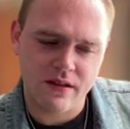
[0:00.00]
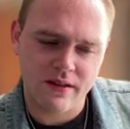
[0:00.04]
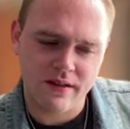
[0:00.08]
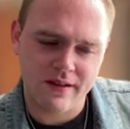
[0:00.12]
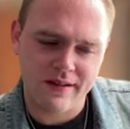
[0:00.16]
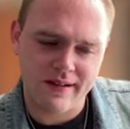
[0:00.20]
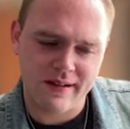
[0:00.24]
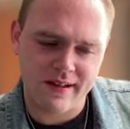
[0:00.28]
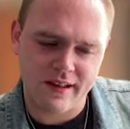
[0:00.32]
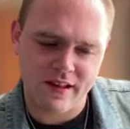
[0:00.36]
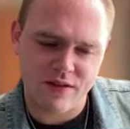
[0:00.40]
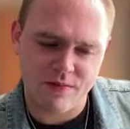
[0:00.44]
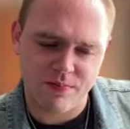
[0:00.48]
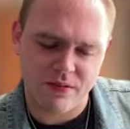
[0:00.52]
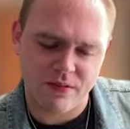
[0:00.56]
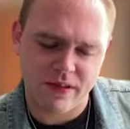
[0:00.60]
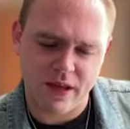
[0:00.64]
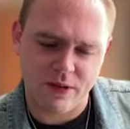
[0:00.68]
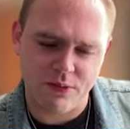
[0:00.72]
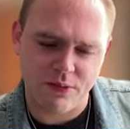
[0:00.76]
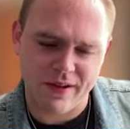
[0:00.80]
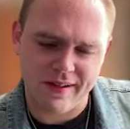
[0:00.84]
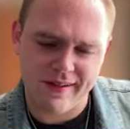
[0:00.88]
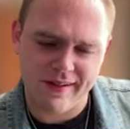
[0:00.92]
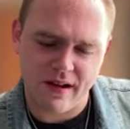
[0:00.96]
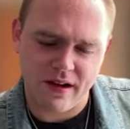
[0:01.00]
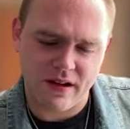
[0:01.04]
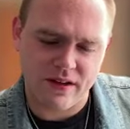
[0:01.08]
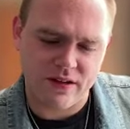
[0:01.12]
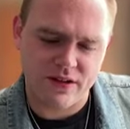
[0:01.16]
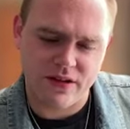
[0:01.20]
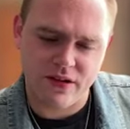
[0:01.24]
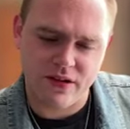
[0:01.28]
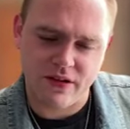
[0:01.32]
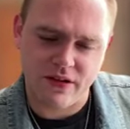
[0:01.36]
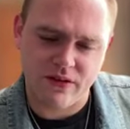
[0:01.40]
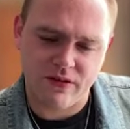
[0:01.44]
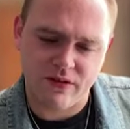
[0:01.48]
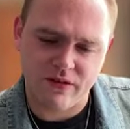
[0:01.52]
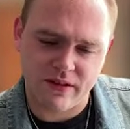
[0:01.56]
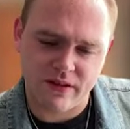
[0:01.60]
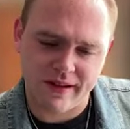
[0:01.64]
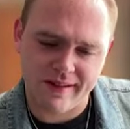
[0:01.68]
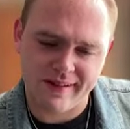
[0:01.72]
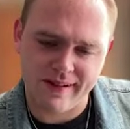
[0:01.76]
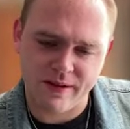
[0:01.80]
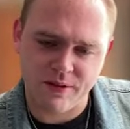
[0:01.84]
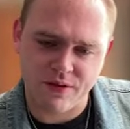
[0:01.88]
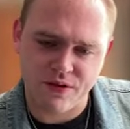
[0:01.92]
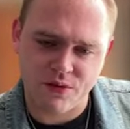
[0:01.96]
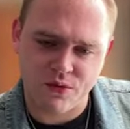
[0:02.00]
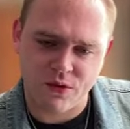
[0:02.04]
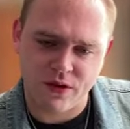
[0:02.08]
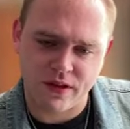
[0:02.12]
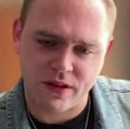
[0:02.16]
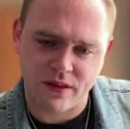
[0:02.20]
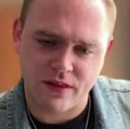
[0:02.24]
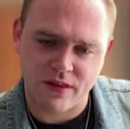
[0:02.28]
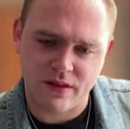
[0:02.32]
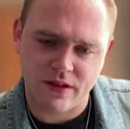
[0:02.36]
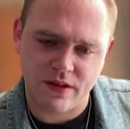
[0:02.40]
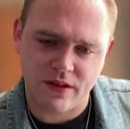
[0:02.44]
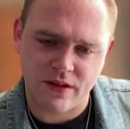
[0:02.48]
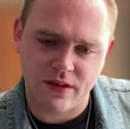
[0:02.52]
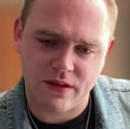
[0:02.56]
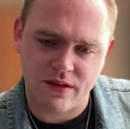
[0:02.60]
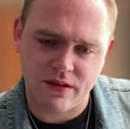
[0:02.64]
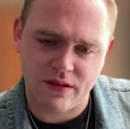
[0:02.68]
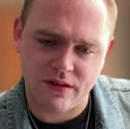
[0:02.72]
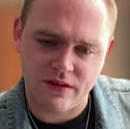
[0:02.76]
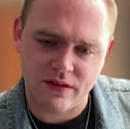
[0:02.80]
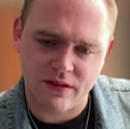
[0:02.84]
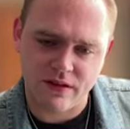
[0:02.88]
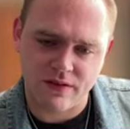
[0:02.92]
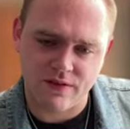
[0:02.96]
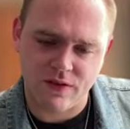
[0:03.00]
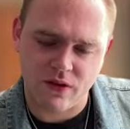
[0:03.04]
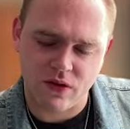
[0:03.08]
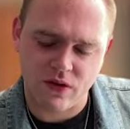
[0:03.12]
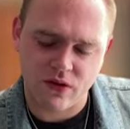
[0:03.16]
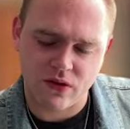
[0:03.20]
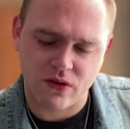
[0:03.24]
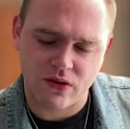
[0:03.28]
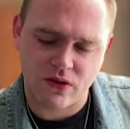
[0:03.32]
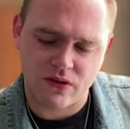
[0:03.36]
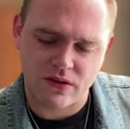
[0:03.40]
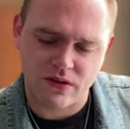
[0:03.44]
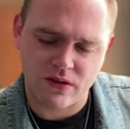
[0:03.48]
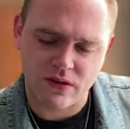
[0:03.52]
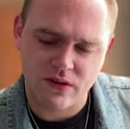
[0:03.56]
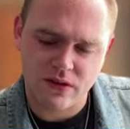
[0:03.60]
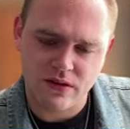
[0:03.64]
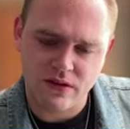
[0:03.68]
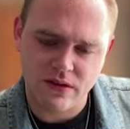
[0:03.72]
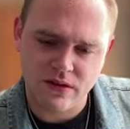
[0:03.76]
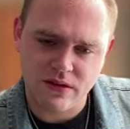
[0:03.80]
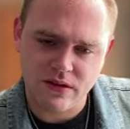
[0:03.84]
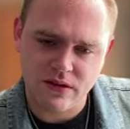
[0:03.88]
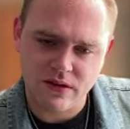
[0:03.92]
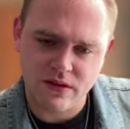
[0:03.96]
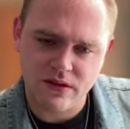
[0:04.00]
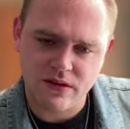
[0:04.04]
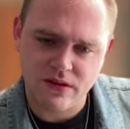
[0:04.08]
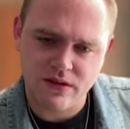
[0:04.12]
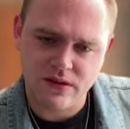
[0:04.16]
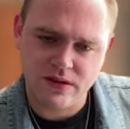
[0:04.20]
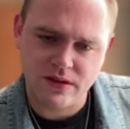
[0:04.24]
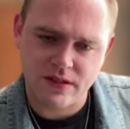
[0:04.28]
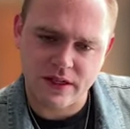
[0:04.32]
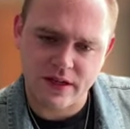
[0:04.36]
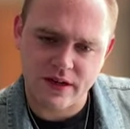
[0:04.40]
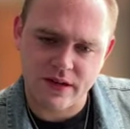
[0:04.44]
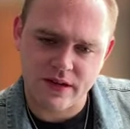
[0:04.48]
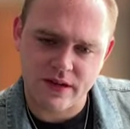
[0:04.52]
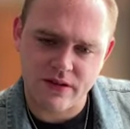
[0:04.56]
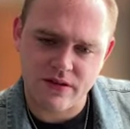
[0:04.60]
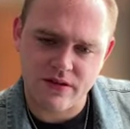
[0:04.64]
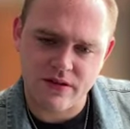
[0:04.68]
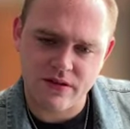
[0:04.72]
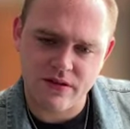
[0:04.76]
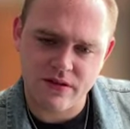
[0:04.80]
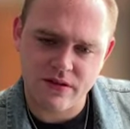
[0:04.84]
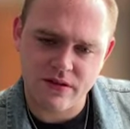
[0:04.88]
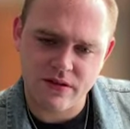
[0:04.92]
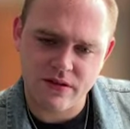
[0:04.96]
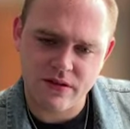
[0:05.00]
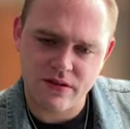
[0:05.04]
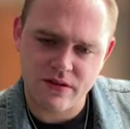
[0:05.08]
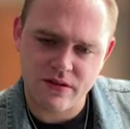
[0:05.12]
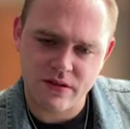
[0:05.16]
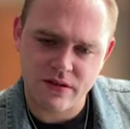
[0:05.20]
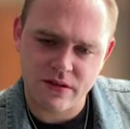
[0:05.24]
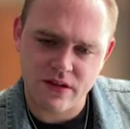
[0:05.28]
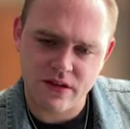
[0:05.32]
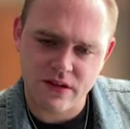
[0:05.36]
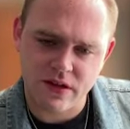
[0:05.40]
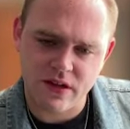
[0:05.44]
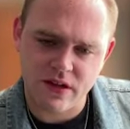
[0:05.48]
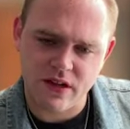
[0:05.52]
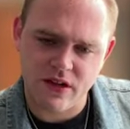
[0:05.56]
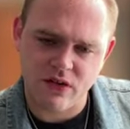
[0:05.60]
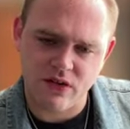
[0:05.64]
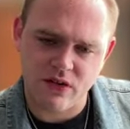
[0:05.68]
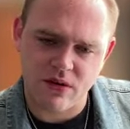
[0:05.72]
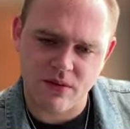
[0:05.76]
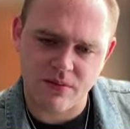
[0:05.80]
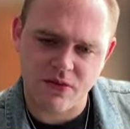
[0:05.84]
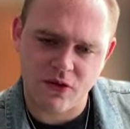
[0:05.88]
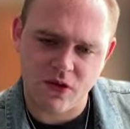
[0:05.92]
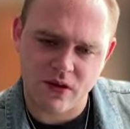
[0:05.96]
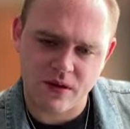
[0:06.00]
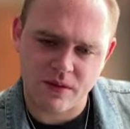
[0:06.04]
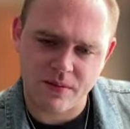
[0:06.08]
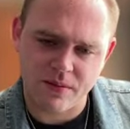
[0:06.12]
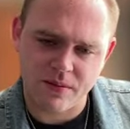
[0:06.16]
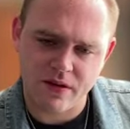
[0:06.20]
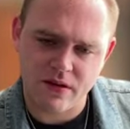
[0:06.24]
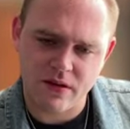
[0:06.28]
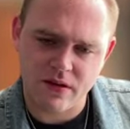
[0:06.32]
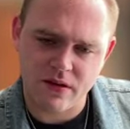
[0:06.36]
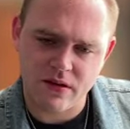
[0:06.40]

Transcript: she's played with John too. Like she was one of the the vocal singers. You know uh, who I'm talking